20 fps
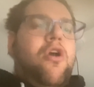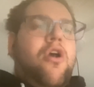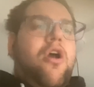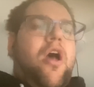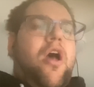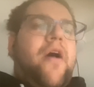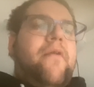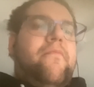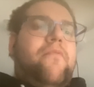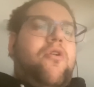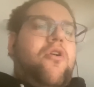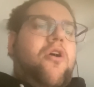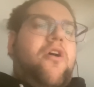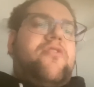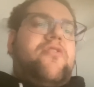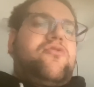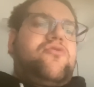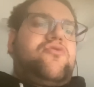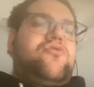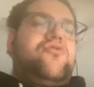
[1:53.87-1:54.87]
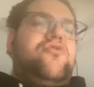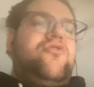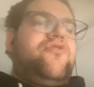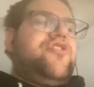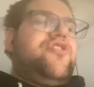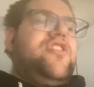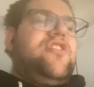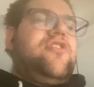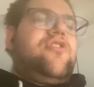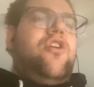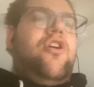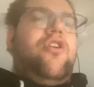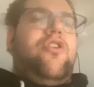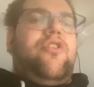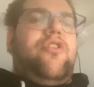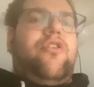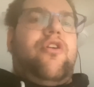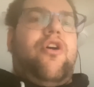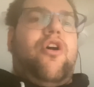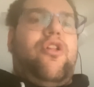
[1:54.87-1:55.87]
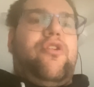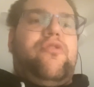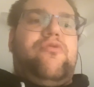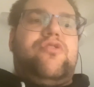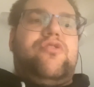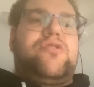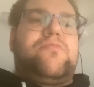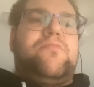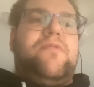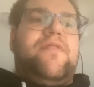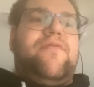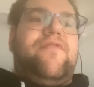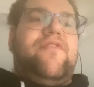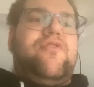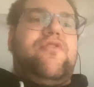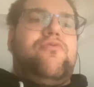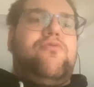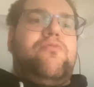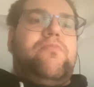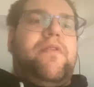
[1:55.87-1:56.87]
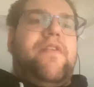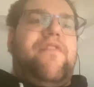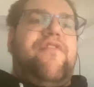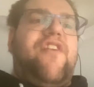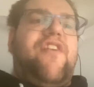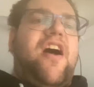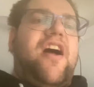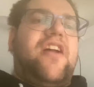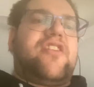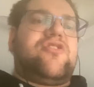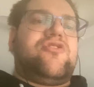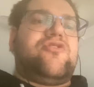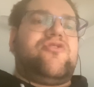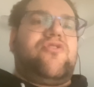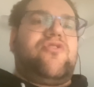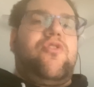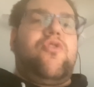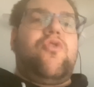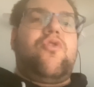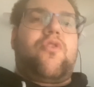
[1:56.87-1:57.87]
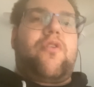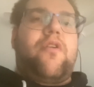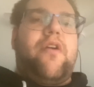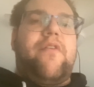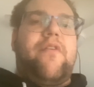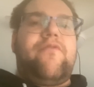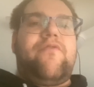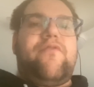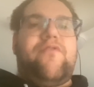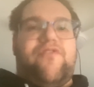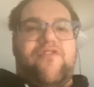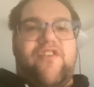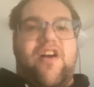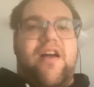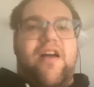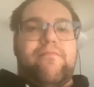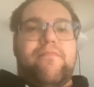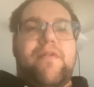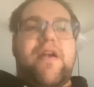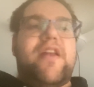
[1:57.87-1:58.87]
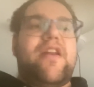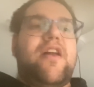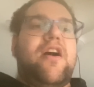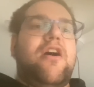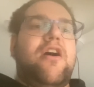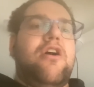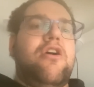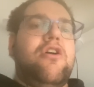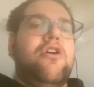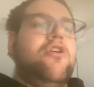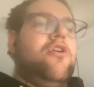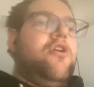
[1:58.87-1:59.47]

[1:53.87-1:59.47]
I do think Collingwood's midfield will be far better.